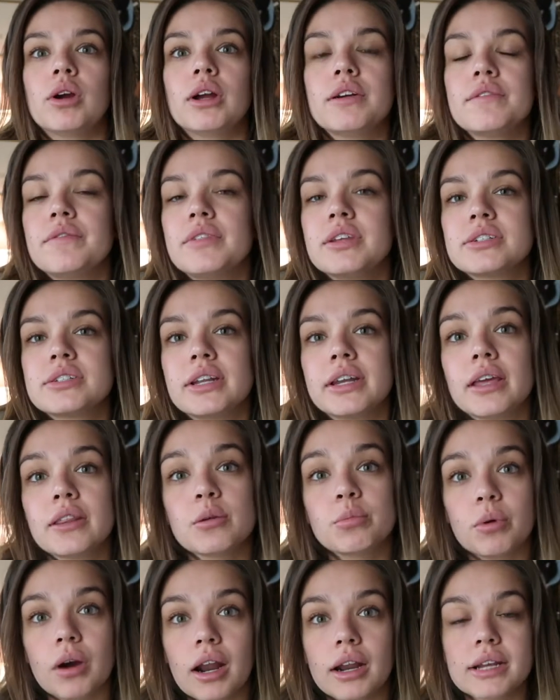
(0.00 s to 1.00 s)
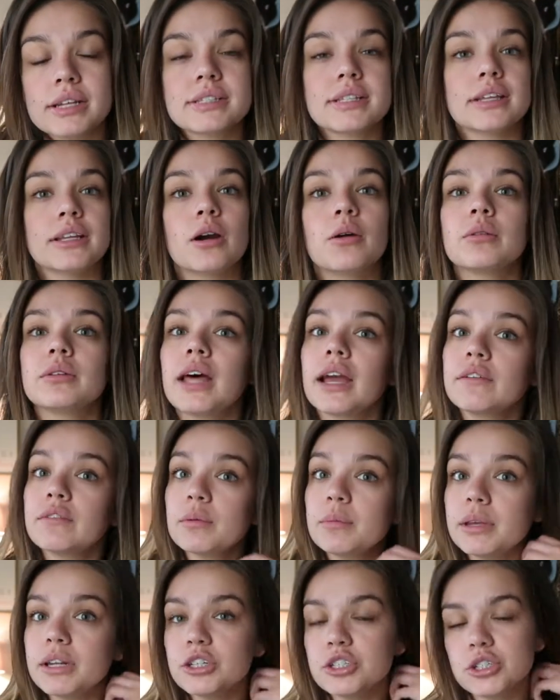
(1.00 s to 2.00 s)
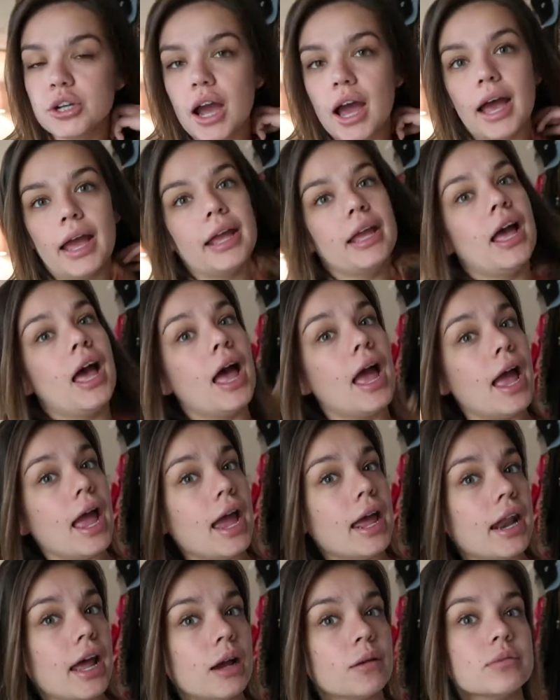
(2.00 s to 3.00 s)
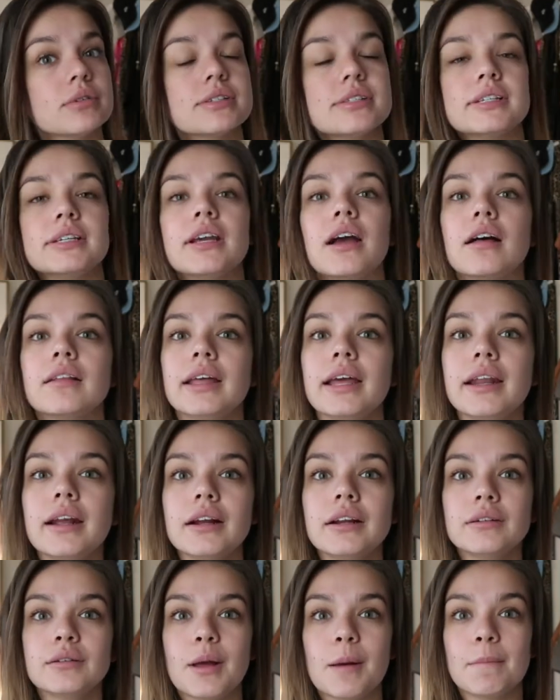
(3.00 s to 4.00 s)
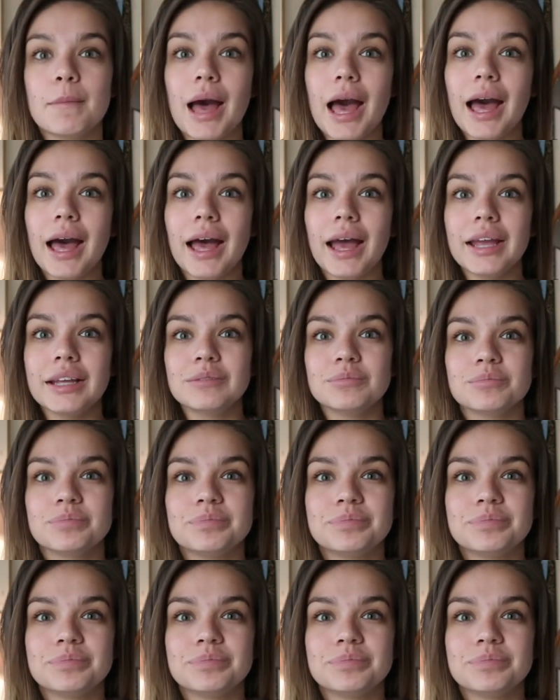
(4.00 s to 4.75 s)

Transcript: or if there's any other products that y'all would like for me to try. And I will see y'all later. Bye!